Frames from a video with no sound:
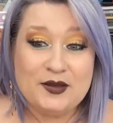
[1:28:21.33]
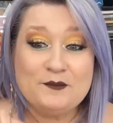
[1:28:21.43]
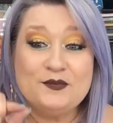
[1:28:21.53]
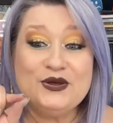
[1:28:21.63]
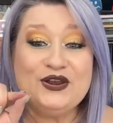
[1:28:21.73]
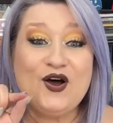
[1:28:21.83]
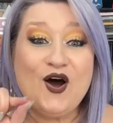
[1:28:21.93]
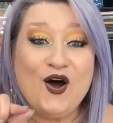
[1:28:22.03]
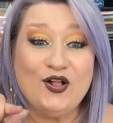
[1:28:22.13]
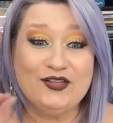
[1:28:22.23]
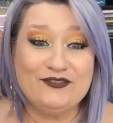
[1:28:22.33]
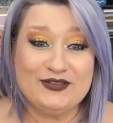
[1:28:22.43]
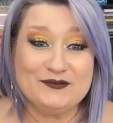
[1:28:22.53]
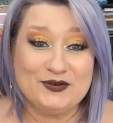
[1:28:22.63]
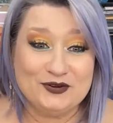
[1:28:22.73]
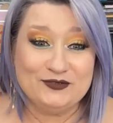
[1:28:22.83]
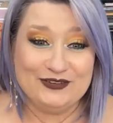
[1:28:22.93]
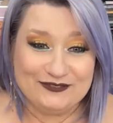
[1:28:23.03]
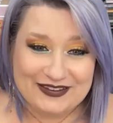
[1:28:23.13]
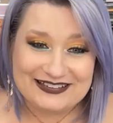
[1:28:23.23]
put all of them goofy
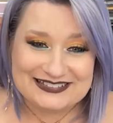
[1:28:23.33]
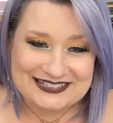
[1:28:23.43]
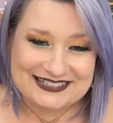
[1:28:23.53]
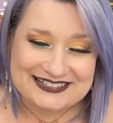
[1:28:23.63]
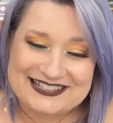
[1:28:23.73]
faces.